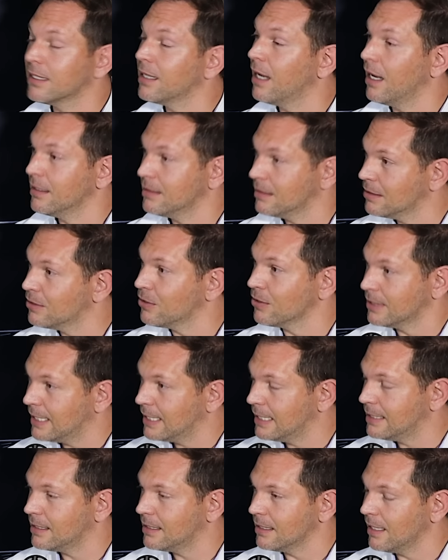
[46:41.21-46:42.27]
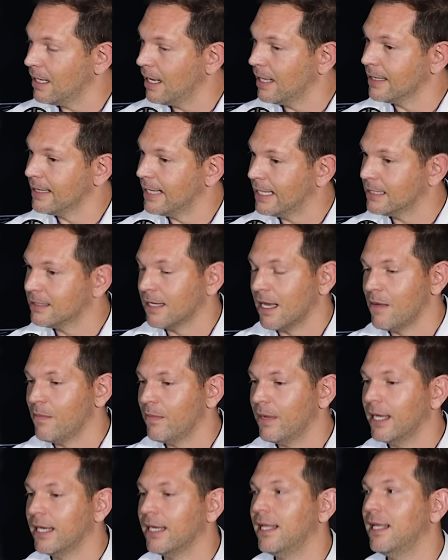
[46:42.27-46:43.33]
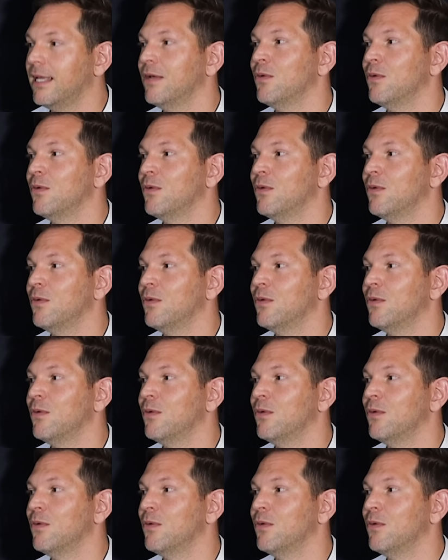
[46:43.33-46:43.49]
Kaiser Totsetse at that time. And